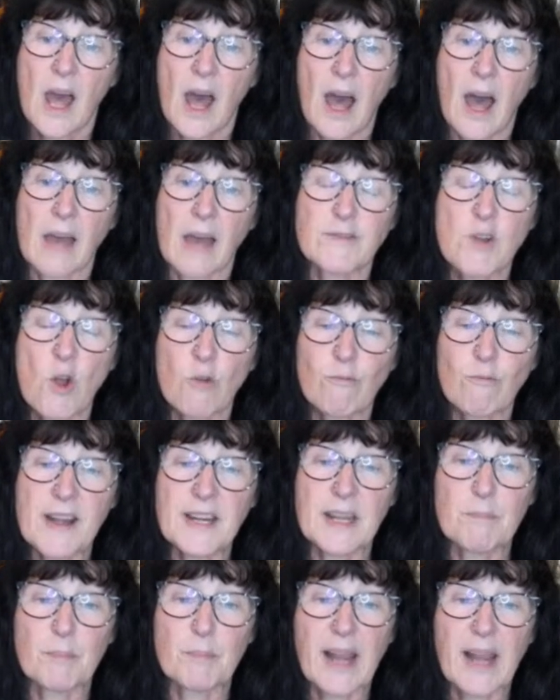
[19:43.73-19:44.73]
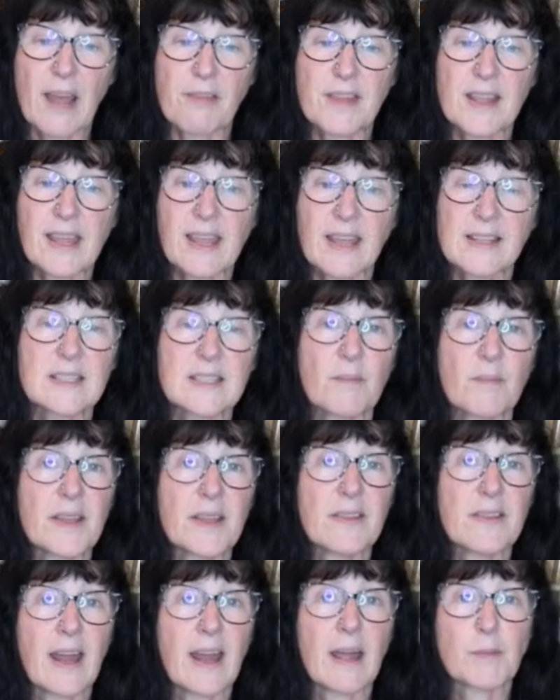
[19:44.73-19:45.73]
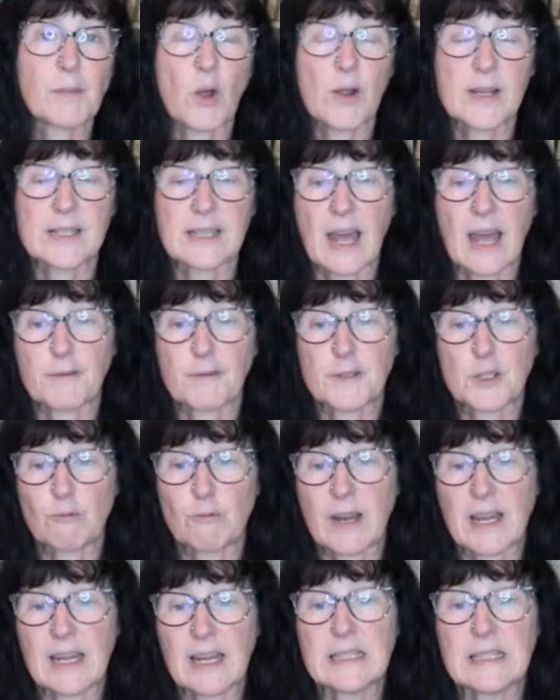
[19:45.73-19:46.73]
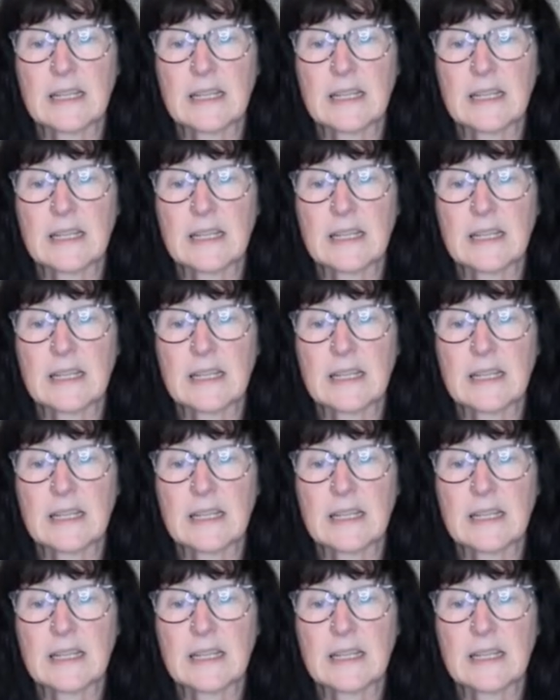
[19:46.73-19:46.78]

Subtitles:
I've not read it, but I think it's something that I'm going to have to read,